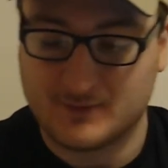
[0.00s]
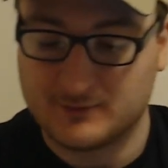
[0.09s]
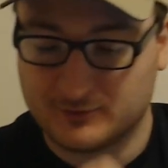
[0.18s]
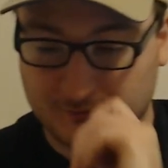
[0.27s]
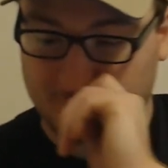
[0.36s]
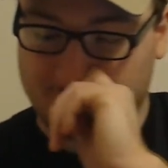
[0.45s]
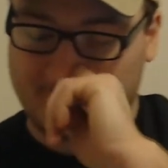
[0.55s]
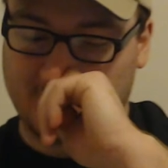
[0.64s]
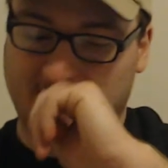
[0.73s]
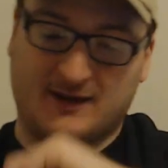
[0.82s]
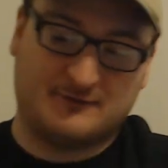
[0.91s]
So we're just going
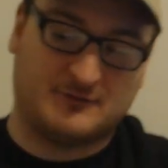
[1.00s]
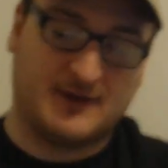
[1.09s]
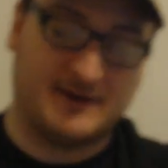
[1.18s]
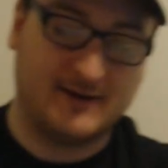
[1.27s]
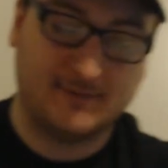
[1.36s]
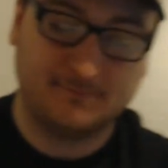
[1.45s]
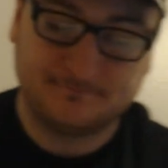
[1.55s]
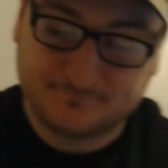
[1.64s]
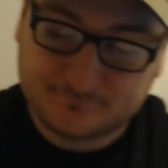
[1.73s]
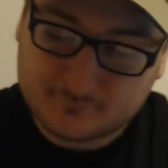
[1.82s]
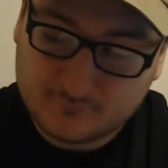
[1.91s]
to dive right in.
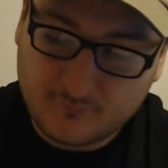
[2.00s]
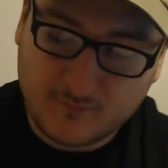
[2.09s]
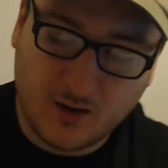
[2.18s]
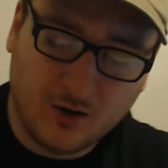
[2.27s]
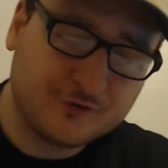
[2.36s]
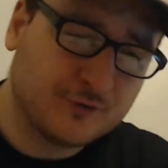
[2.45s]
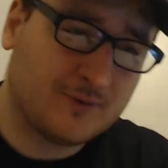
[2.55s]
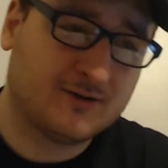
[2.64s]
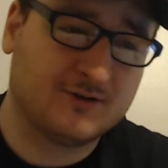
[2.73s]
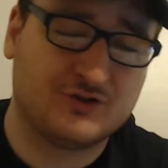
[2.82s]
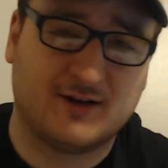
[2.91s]
Also, want to
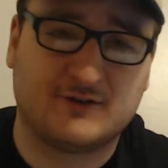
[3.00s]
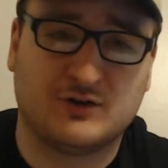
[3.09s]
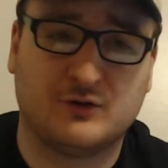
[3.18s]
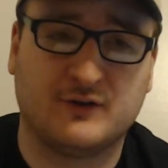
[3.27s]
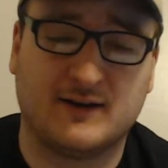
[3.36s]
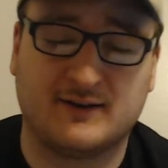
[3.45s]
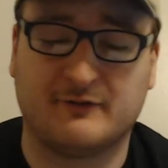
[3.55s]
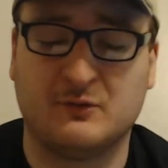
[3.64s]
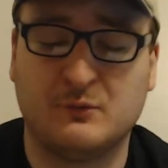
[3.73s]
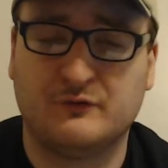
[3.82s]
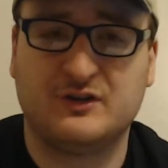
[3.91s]
let you guys know if you guys have any
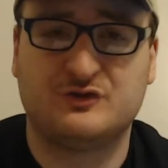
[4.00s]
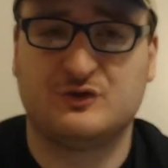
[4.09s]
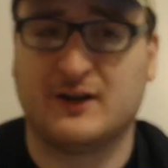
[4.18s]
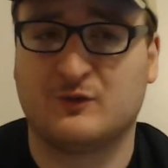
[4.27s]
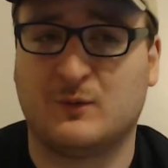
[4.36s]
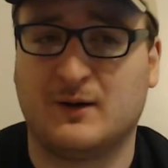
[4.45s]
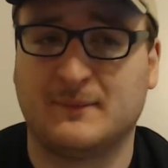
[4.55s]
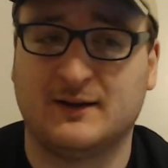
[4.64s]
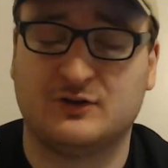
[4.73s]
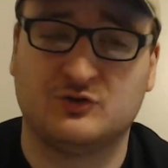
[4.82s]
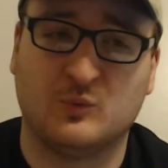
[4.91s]
movies you guys want me
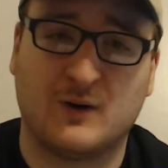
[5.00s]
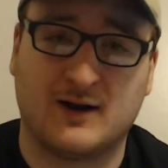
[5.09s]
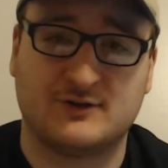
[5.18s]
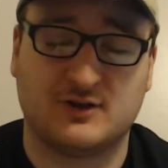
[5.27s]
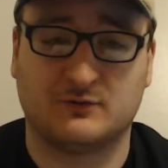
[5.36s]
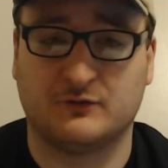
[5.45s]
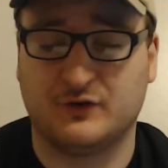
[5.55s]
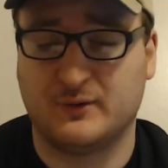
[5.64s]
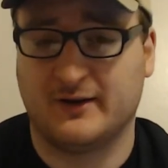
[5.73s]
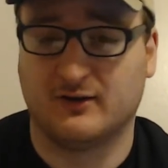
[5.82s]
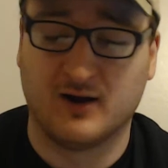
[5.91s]
to watch and review
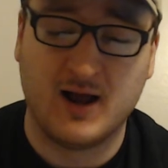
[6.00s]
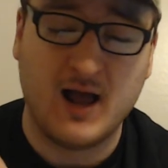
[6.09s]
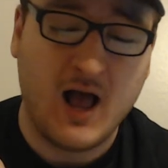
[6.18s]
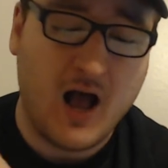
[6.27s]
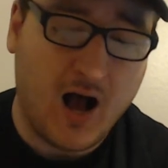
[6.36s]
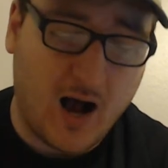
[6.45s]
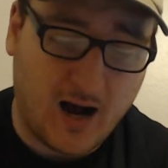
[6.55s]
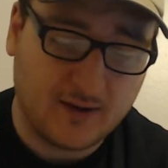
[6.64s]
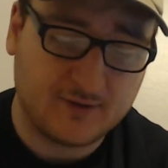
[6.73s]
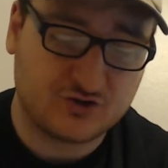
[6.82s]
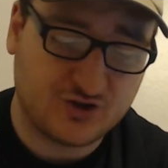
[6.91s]
here
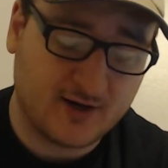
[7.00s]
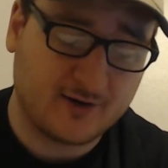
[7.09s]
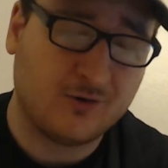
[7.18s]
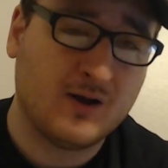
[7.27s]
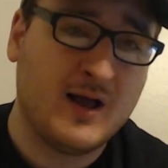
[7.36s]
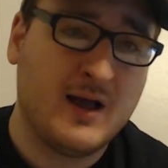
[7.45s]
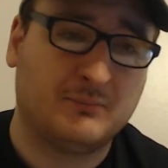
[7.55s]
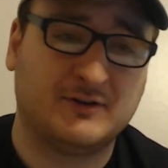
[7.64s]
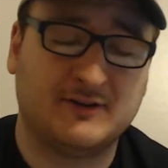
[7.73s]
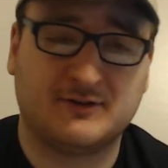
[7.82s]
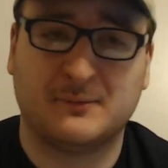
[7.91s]
on the channel,
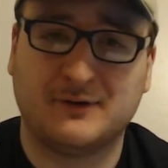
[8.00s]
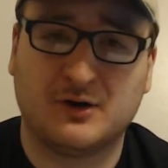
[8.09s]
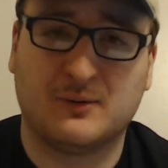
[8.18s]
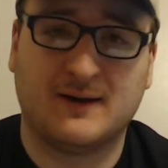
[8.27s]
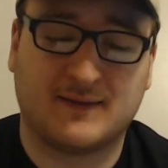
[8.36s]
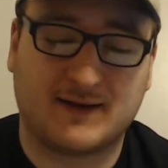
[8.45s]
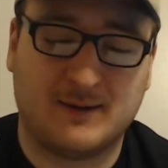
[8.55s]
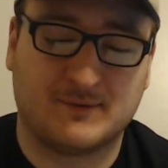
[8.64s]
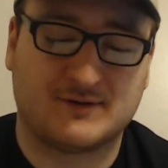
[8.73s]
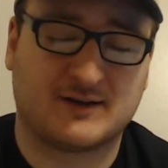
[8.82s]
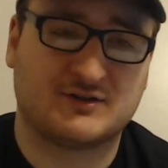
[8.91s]
please let me know in the
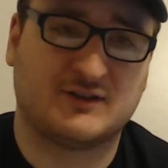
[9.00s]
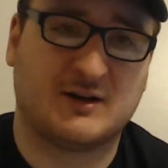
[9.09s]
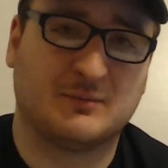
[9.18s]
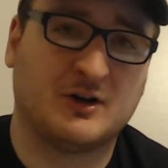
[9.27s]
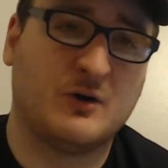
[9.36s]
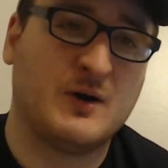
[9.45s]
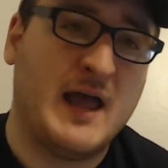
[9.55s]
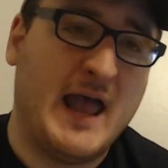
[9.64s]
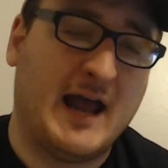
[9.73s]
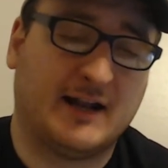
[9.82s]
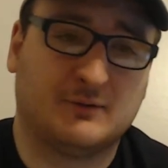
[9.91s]
comment section down below,
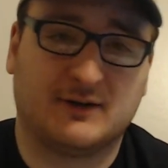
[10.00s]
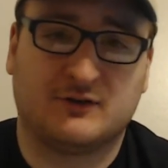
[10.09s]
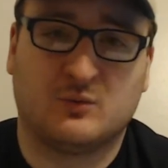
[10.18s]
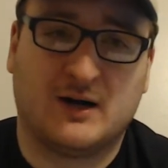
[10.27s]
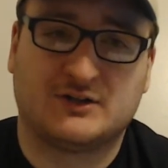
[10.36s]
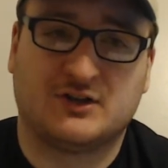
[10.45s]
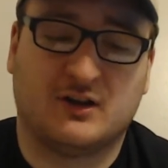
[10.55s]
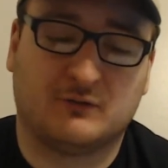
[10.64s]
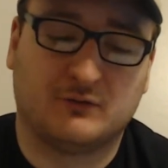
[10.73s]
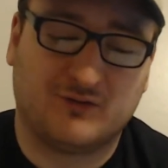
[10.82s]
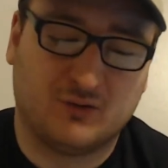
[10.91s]
and I will get to watching
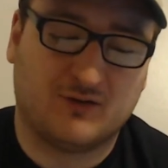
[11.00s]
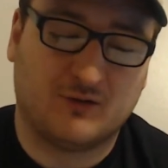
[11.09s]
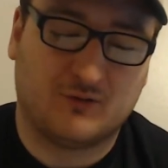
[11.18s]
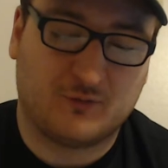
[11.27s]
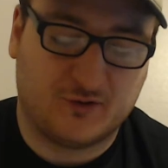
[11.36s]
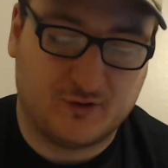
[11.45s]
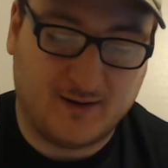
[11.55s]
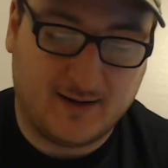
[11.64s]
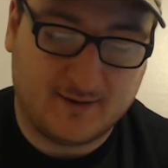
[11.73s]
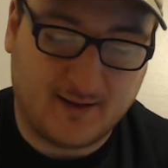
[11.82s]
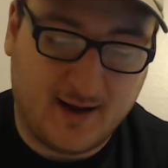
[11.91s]
and reviewing those for you
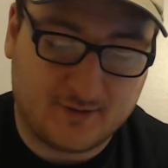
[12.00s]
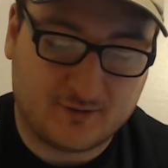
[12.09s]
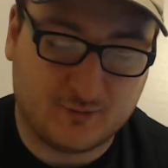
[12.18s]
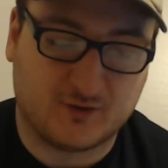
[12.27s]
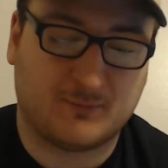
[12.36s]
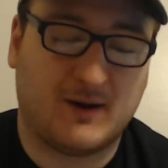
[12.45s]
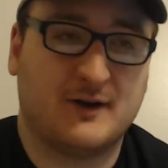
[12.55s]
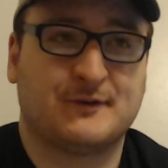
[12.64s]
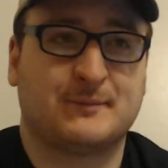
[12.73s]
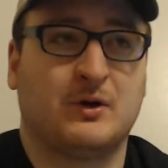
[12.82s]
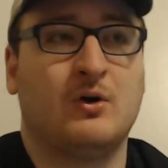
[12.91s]
guys as soon as
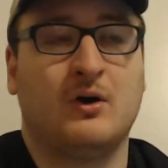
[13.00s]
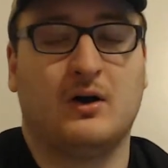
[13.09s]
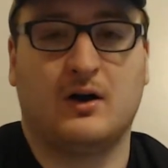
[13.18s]
possible.